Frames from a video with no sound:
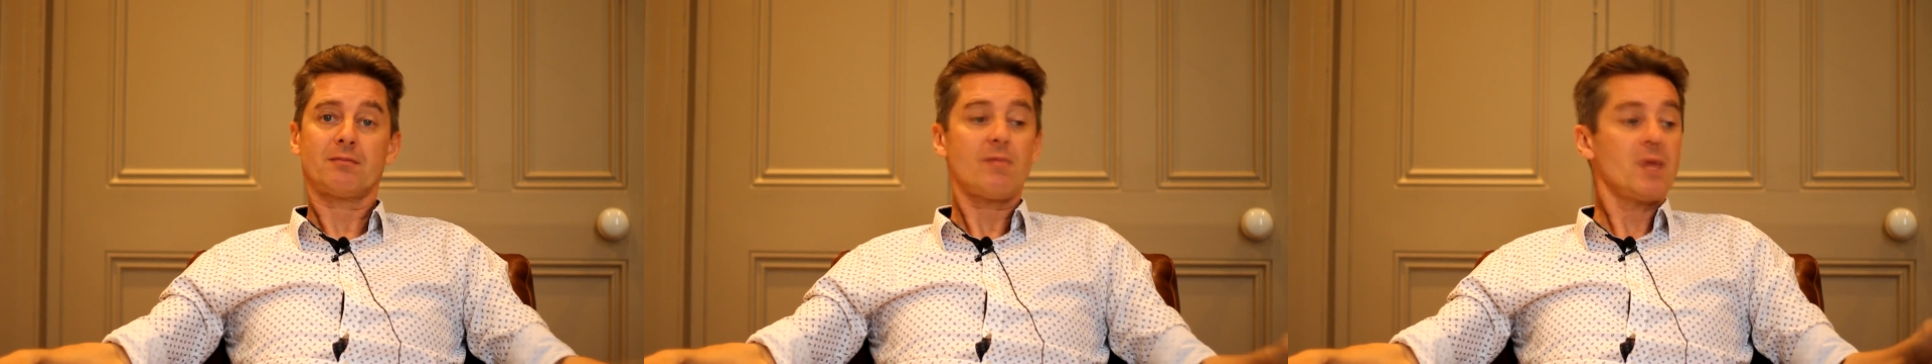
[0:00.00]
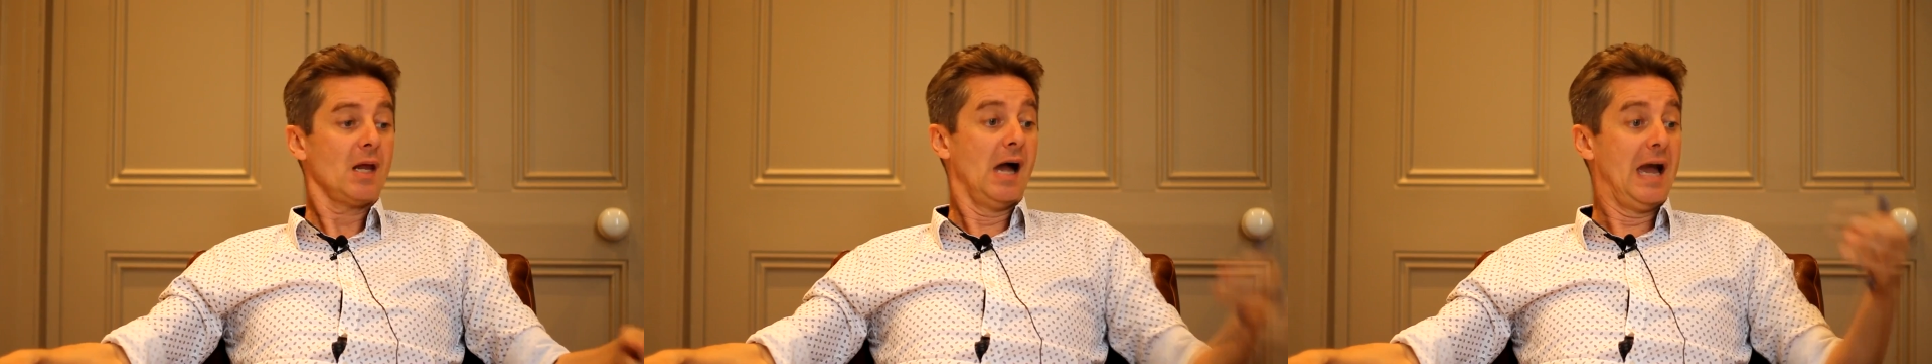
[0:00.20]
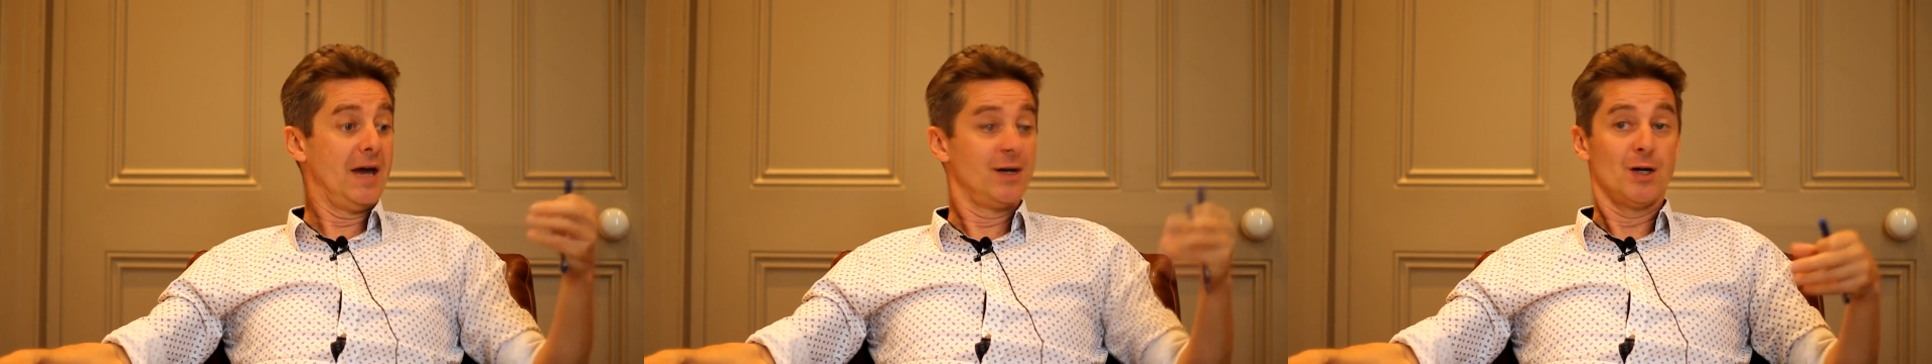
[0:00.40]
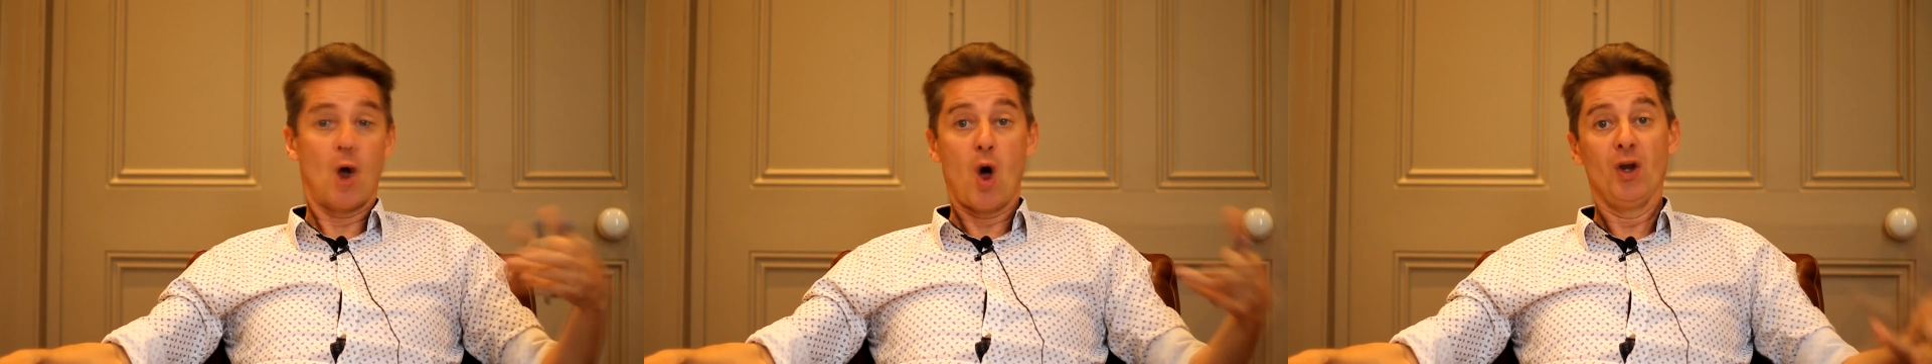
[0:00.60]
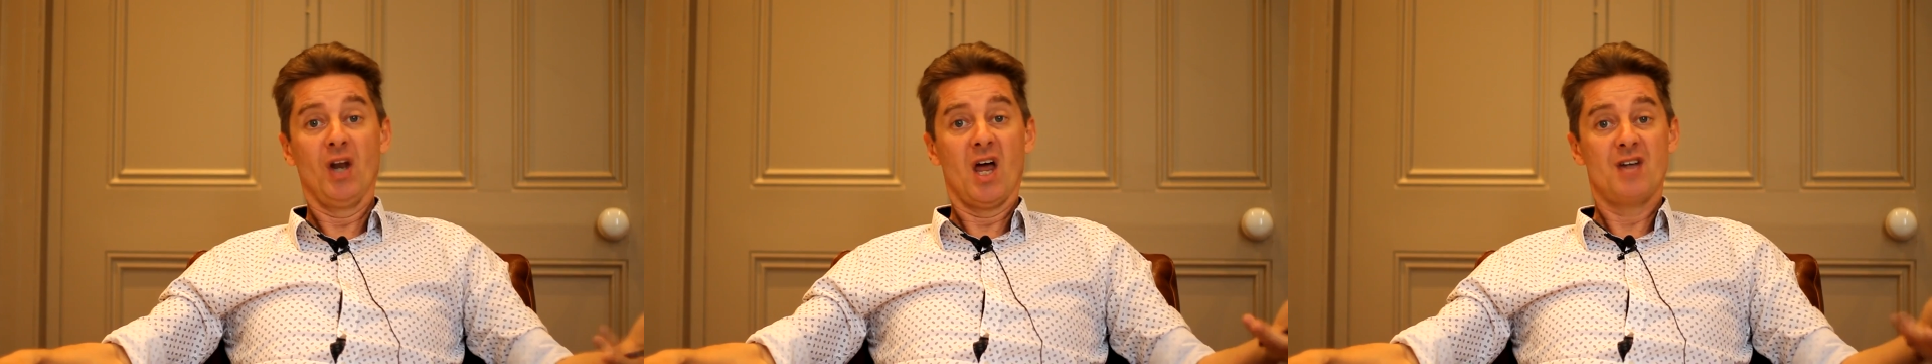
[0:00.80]
I had an
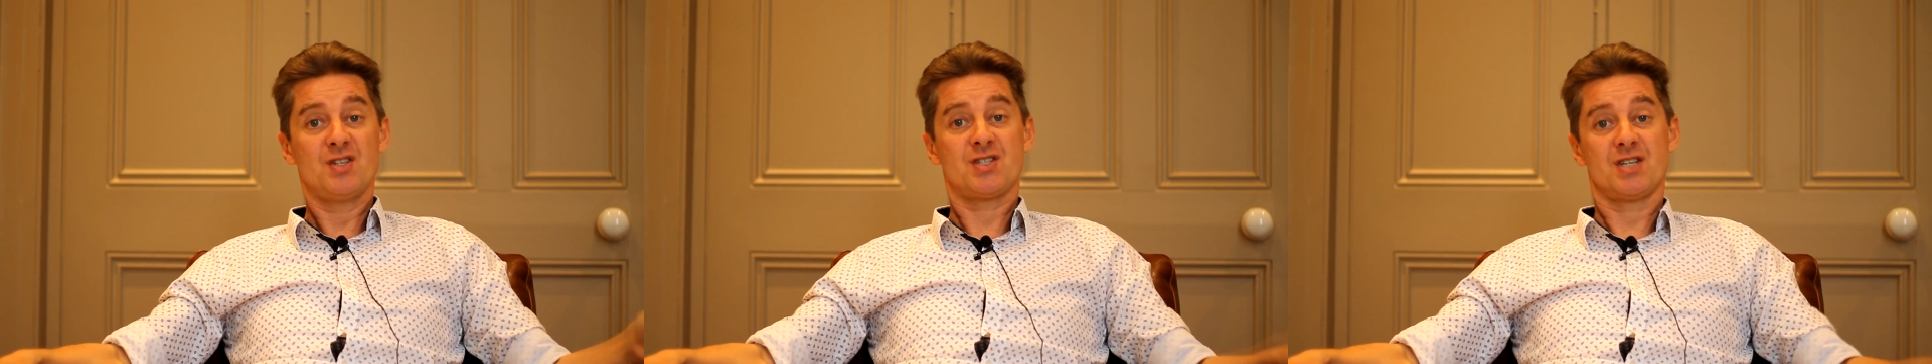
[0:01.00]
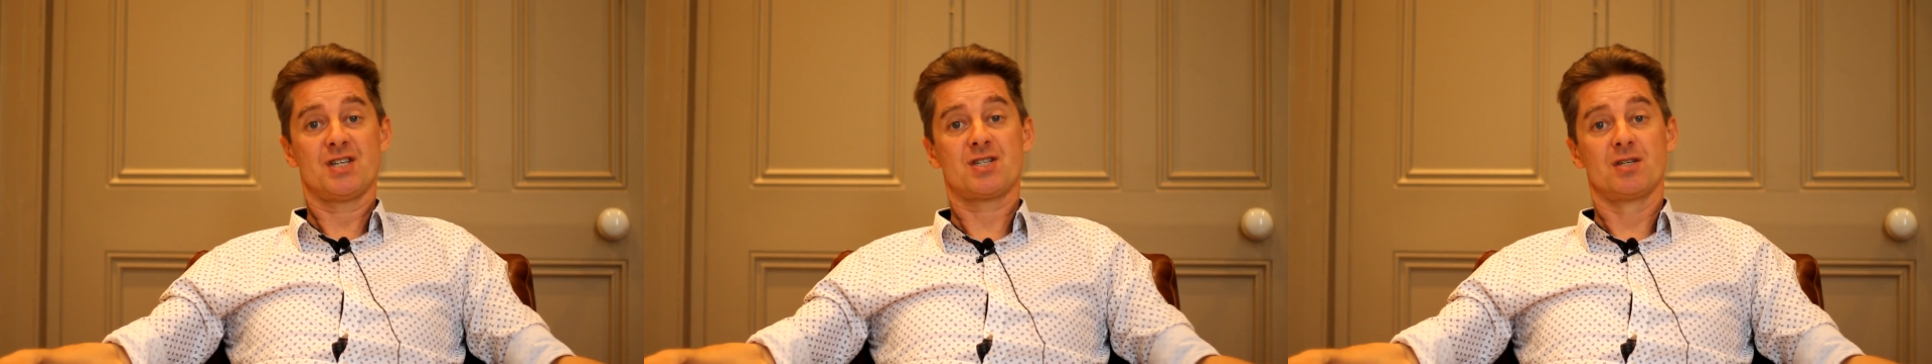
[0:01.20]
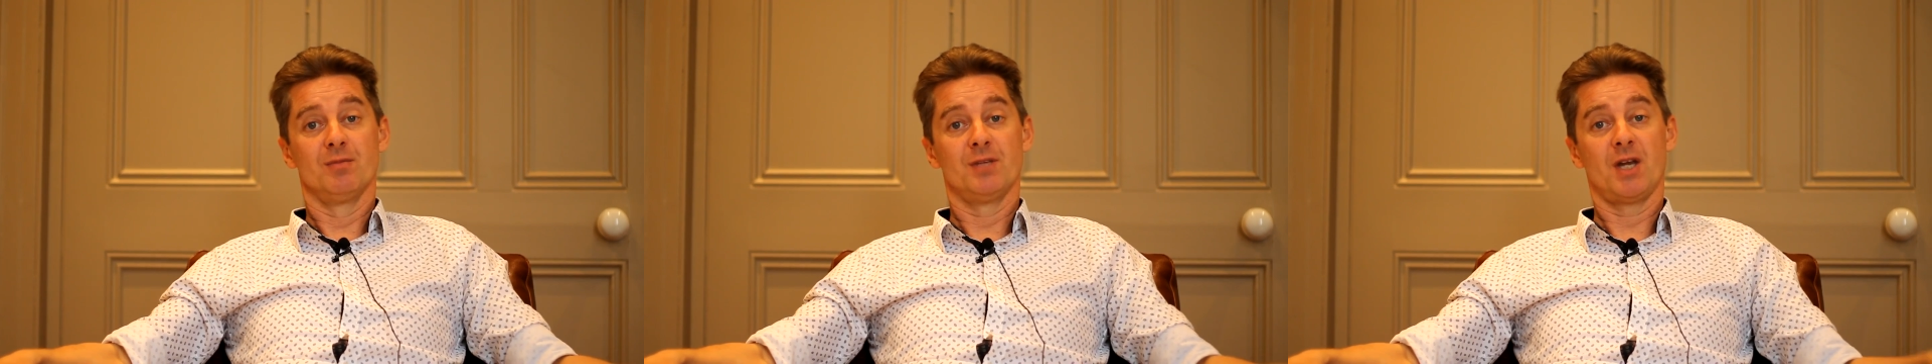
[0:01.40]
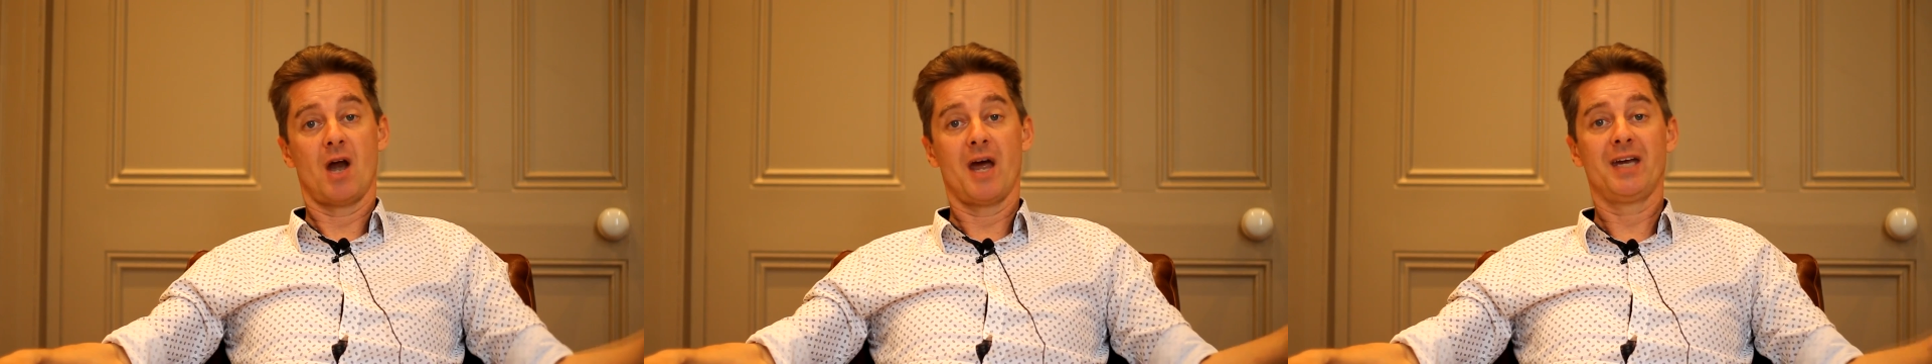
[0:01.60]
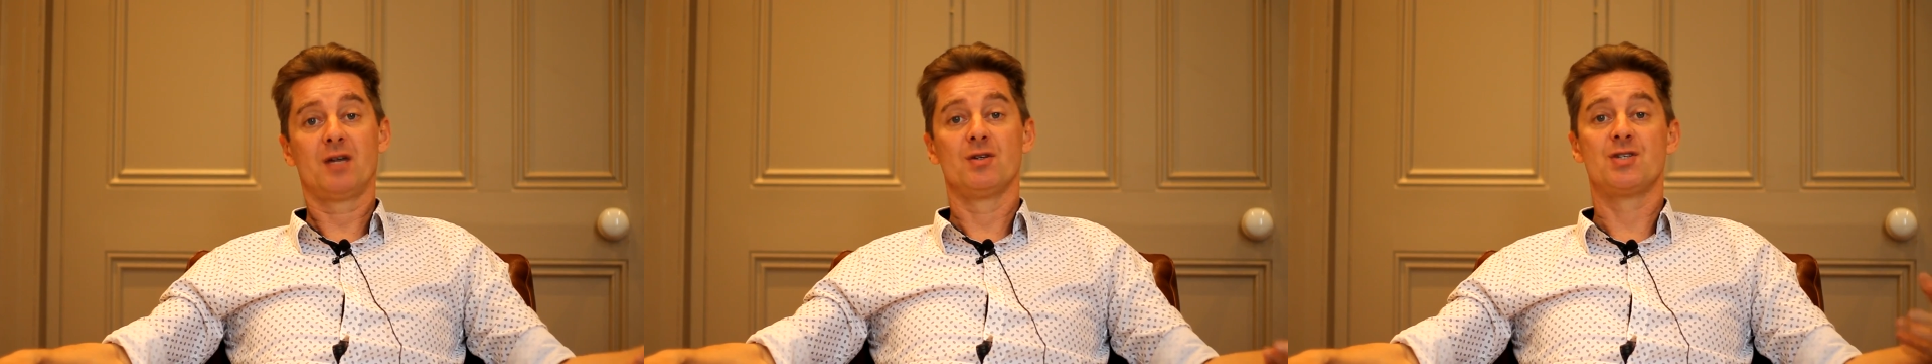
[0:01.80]
online system that I could